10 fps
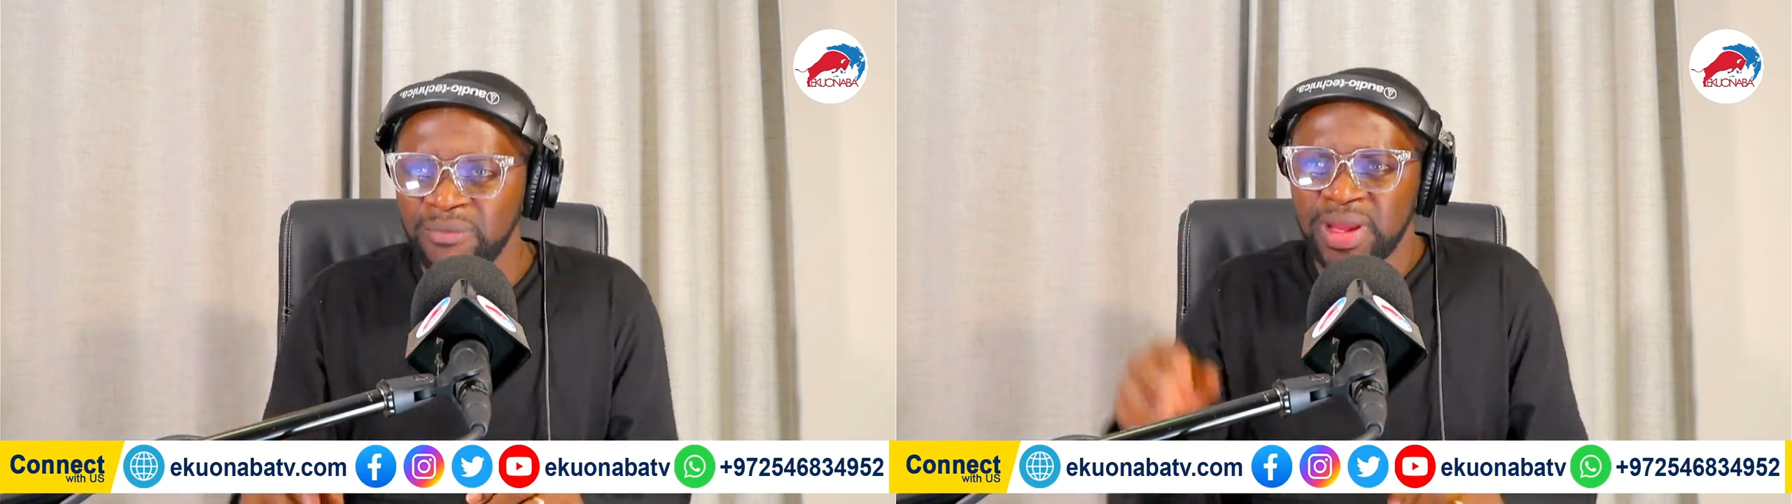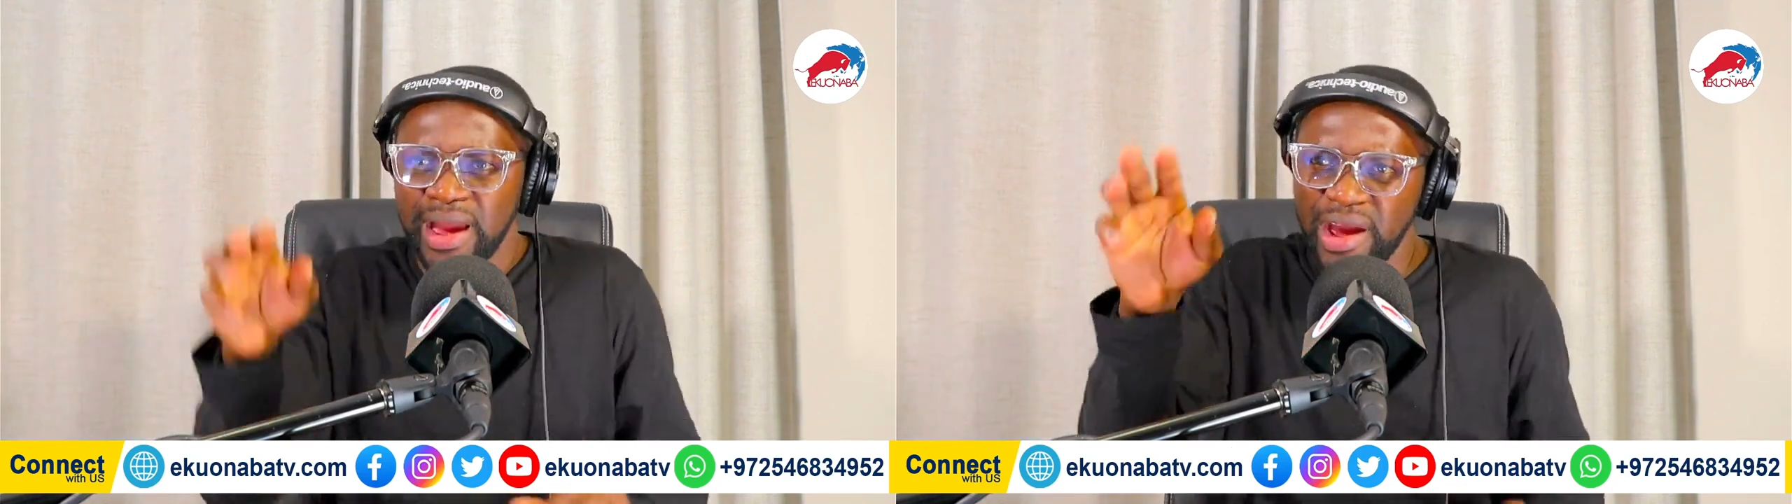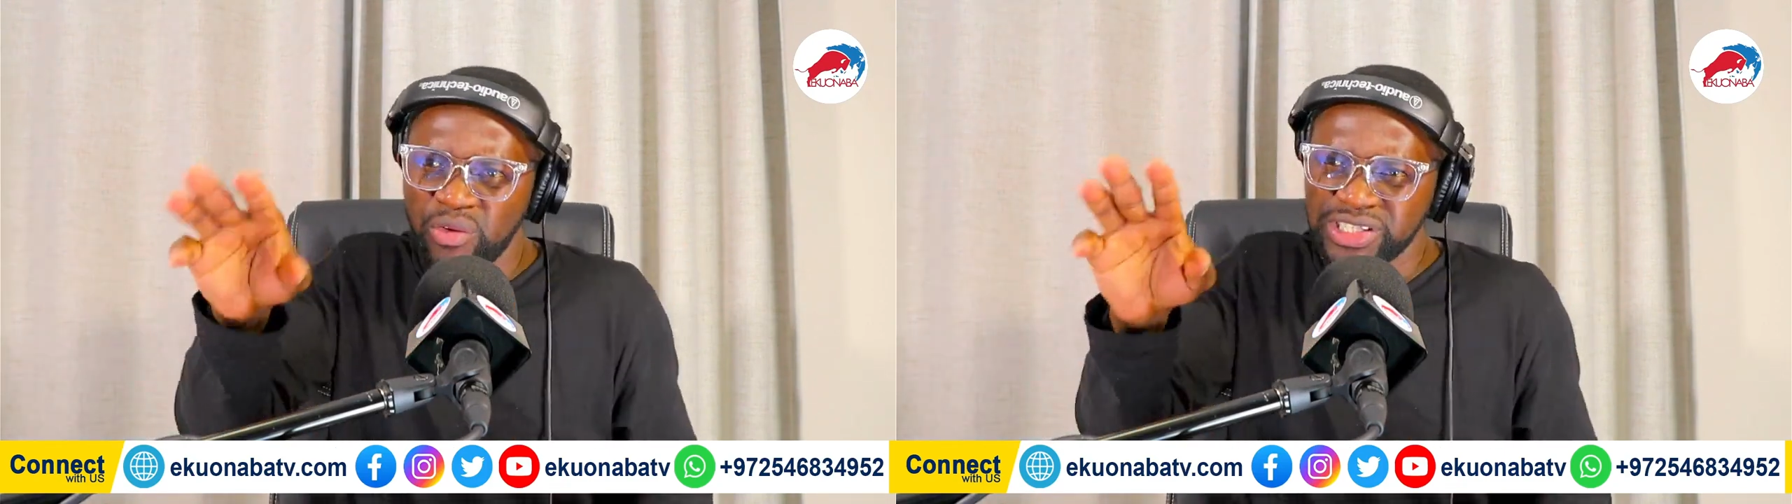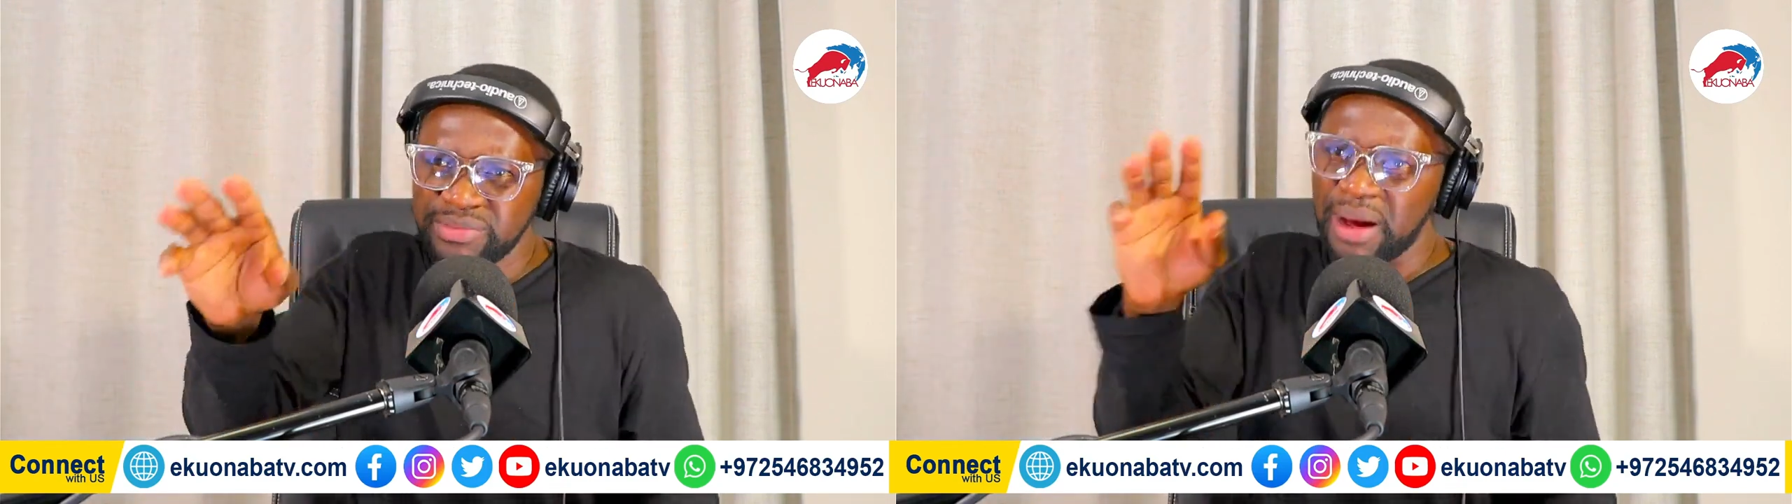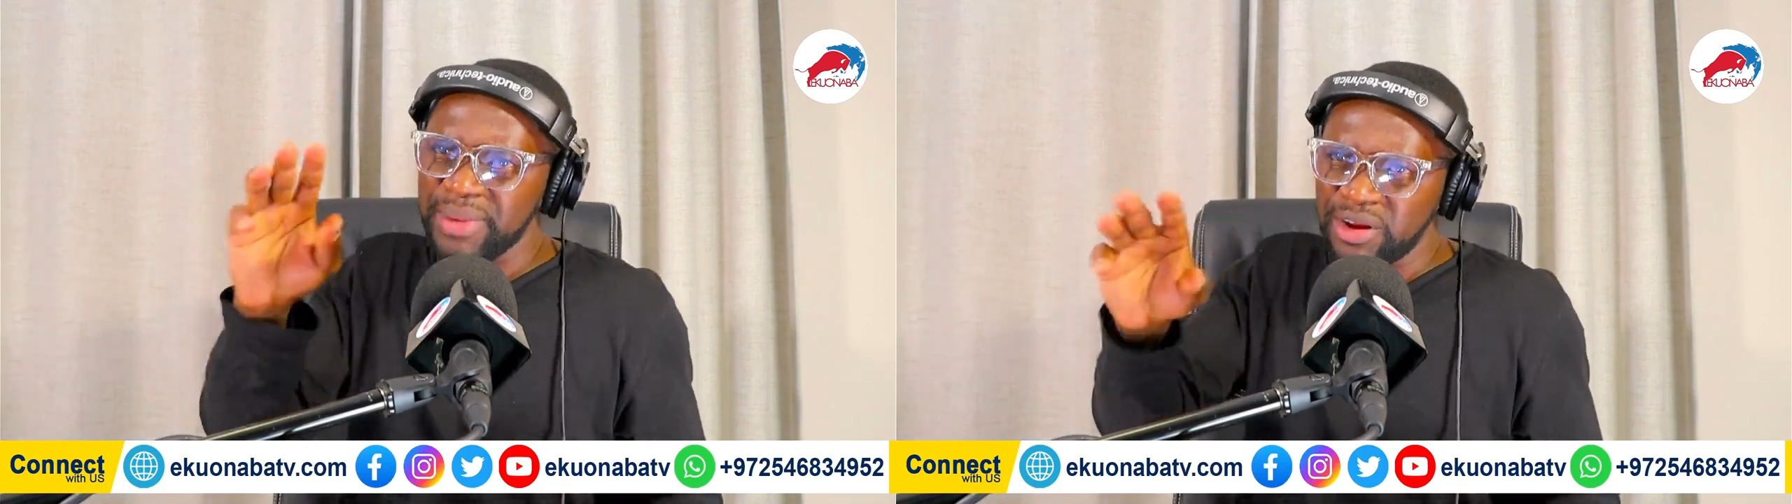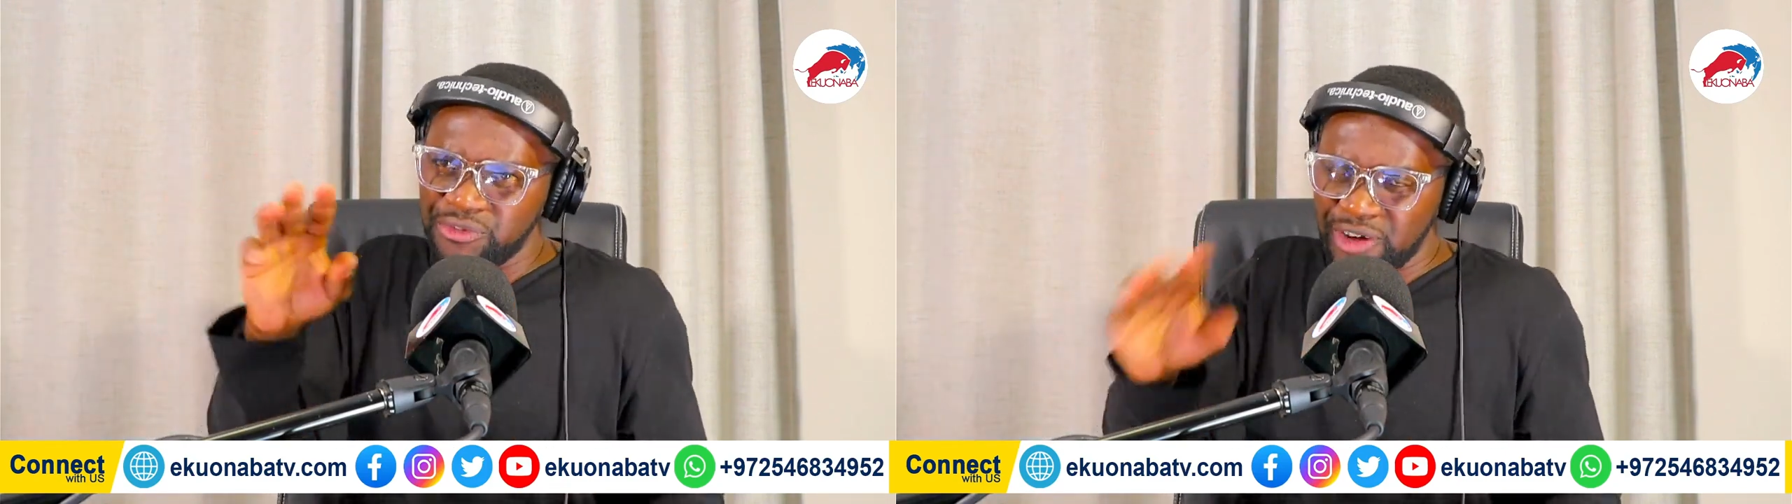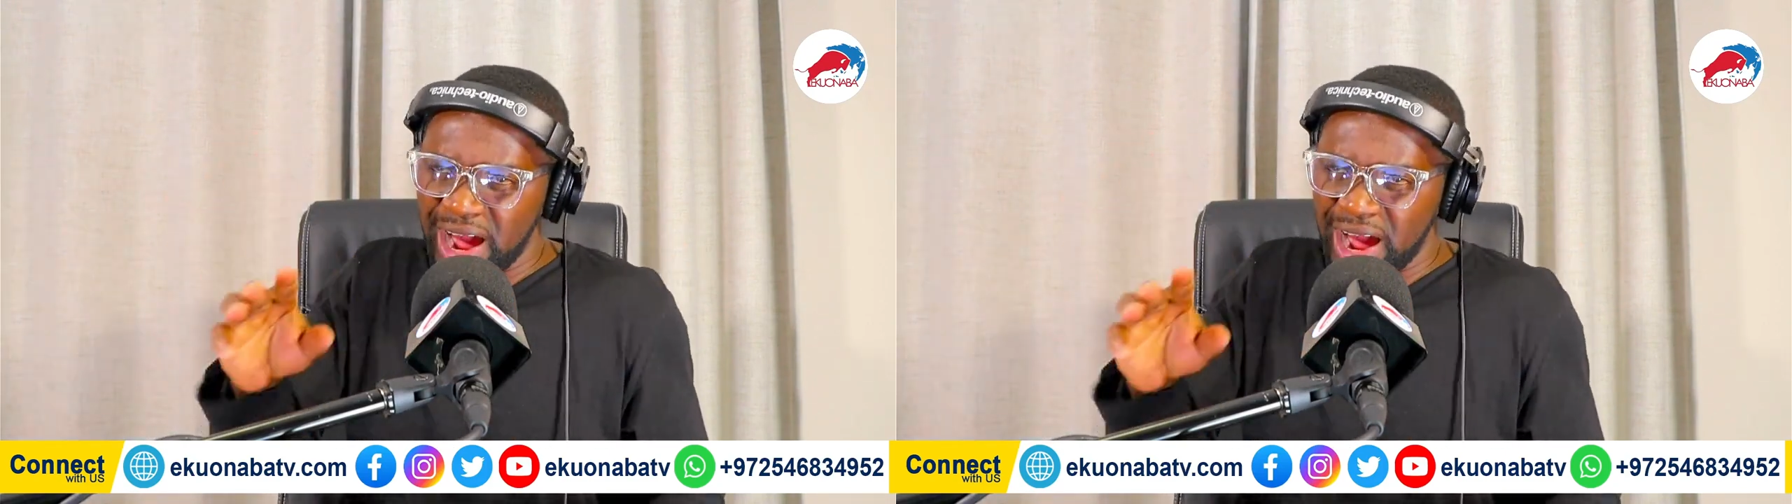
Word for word: en wo se ma me ne mfa